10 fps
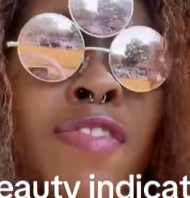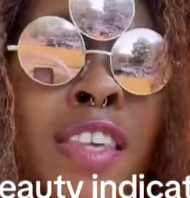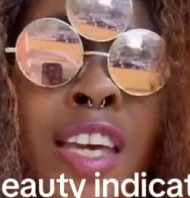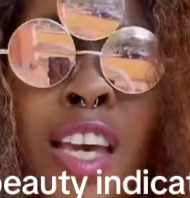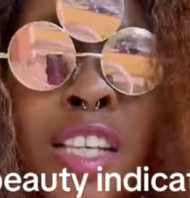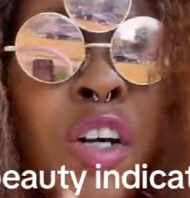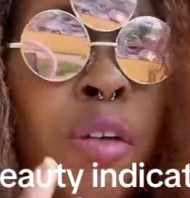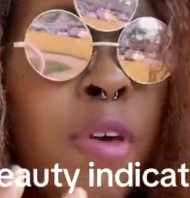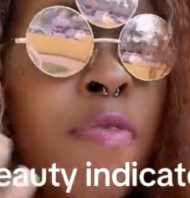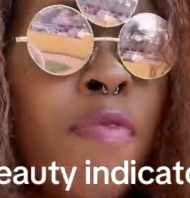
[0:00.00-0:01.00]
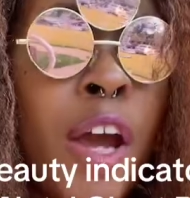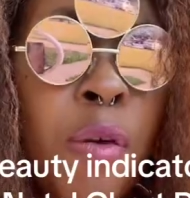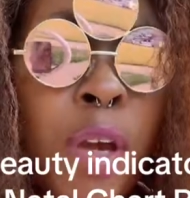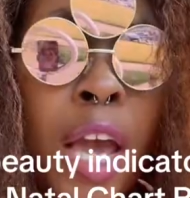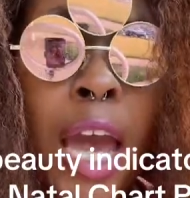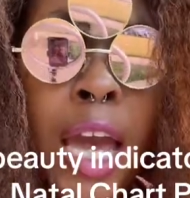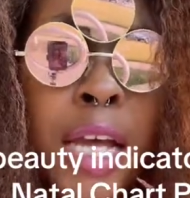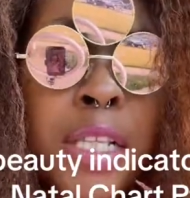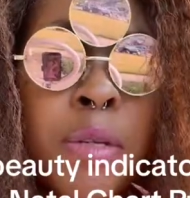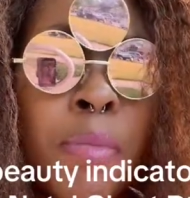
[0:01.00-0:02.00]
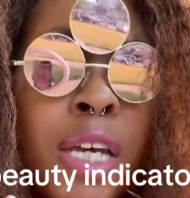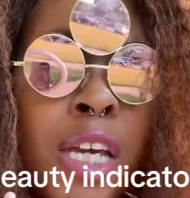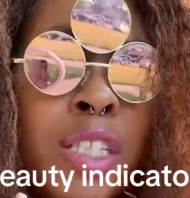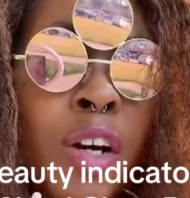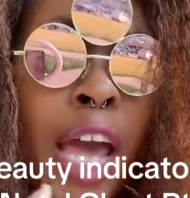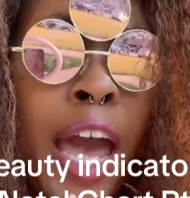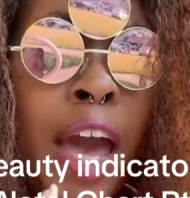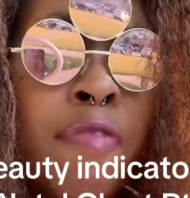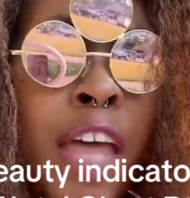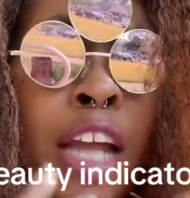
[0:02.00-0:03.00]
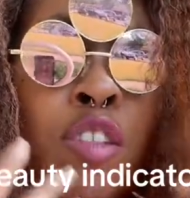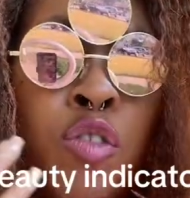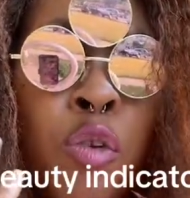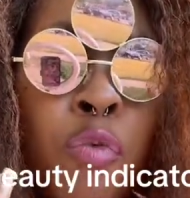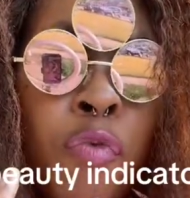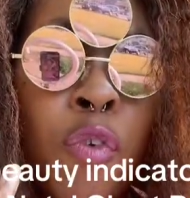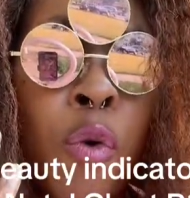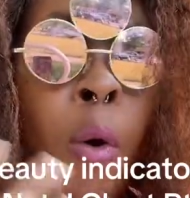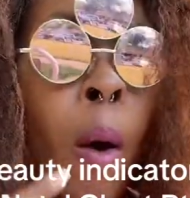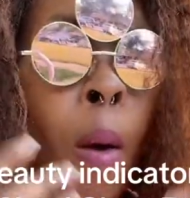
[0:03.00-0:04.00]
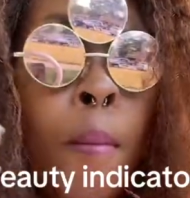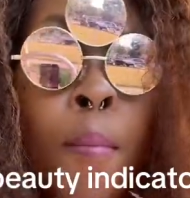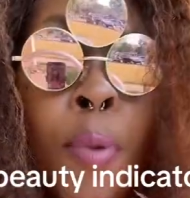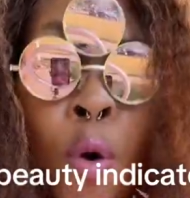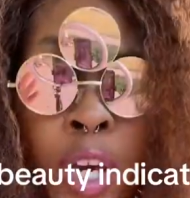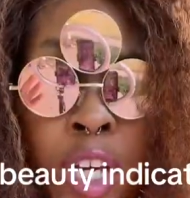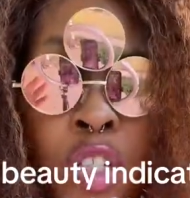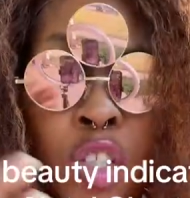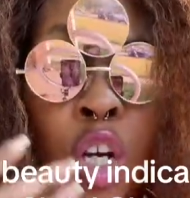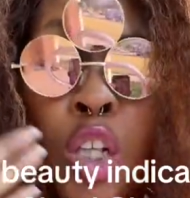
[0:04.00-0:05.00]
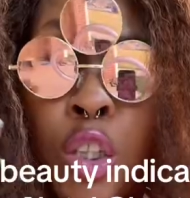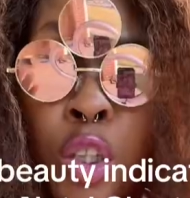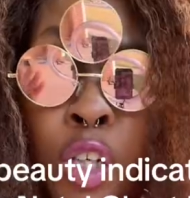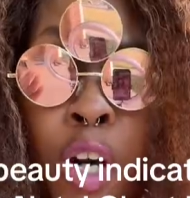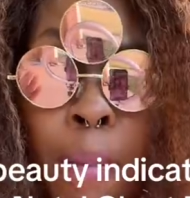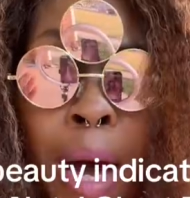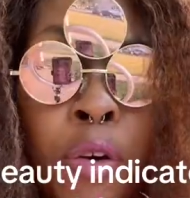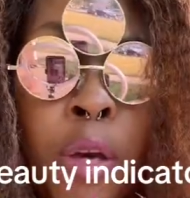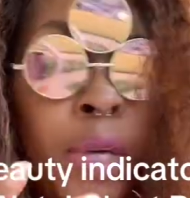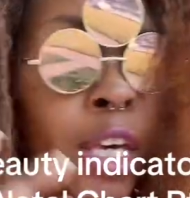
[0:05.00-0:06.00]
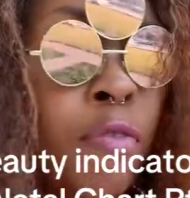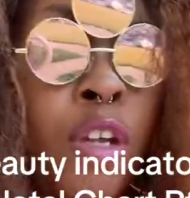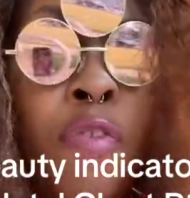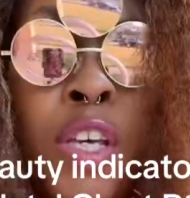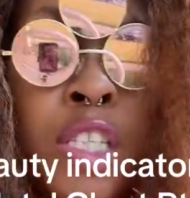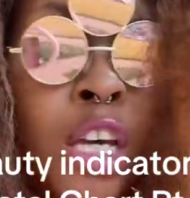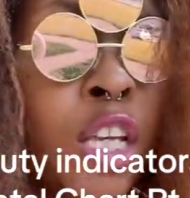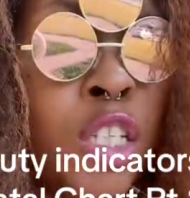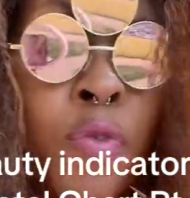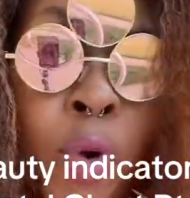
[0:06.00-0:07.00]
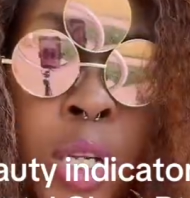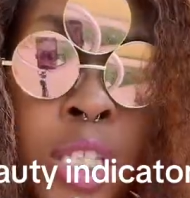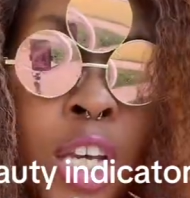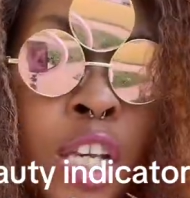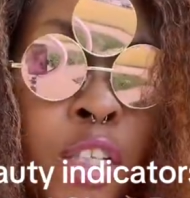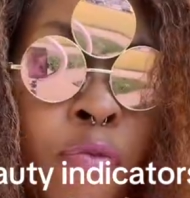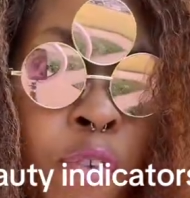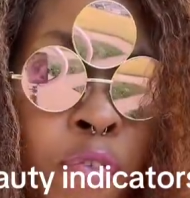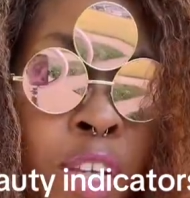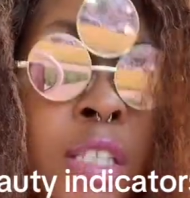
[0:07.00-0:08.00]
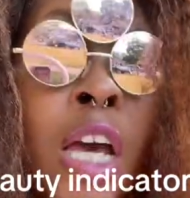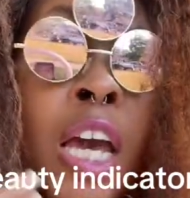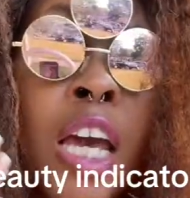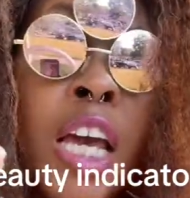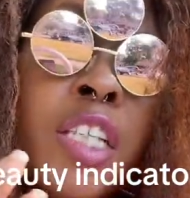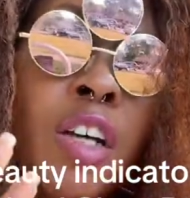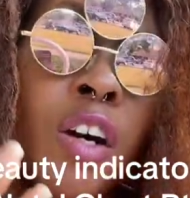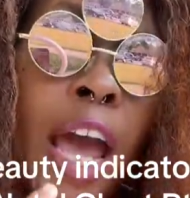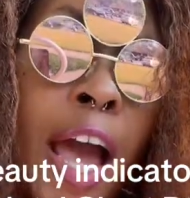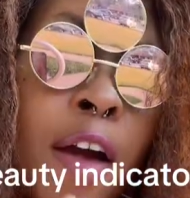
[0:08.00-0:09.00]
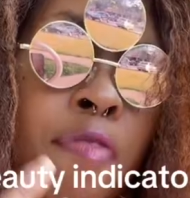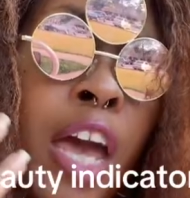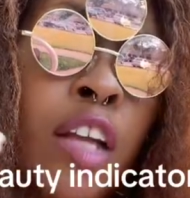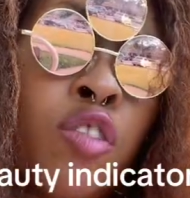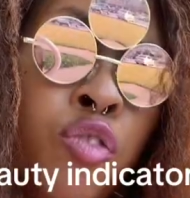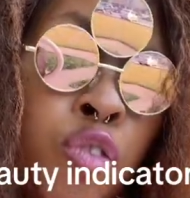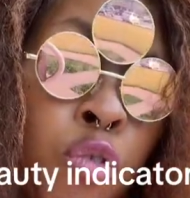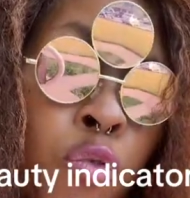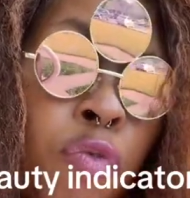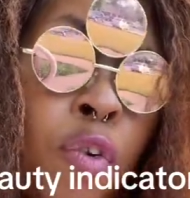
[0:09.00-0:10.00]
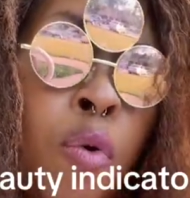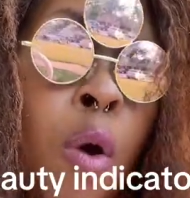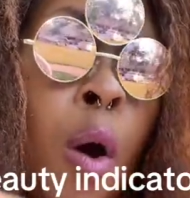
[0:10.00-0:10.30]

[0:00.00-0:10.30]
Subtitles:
He's going to be very handsome, but he's going to have that youthful, boyish look about him. Even if he's in his 40s and his 50s, he's going to have that youthful,